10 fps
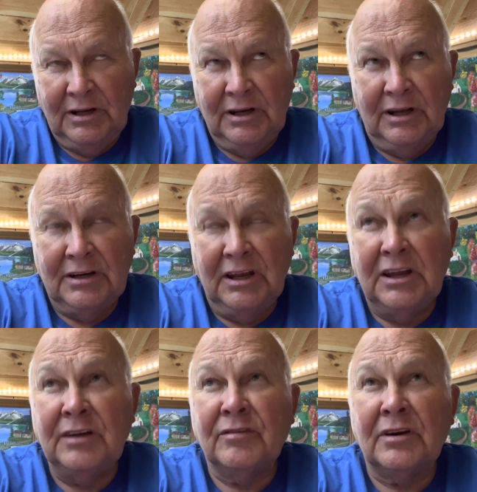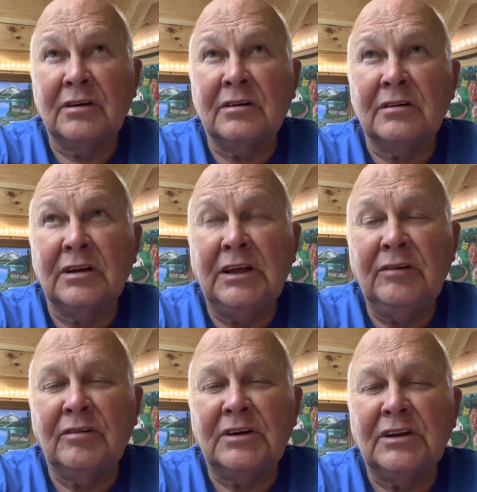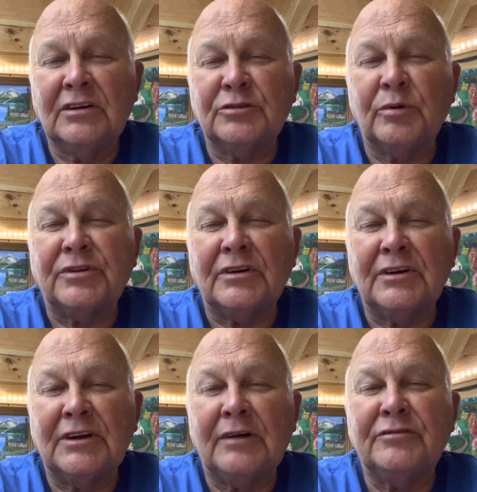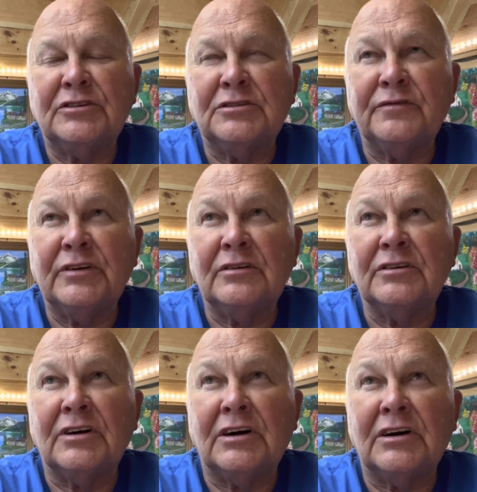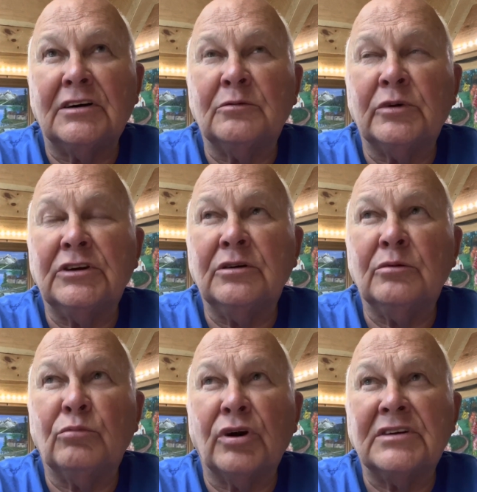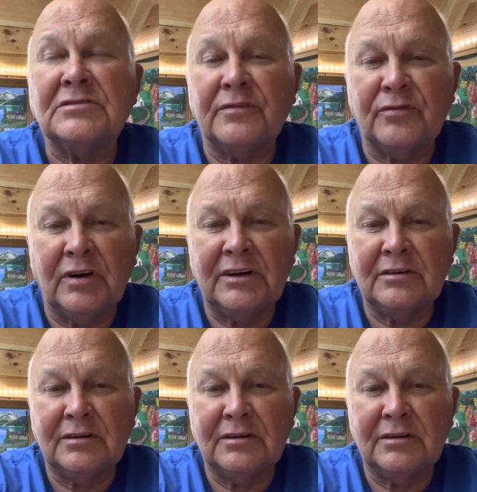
and even even deals with the love that you feel in your heart when you embrace a friend.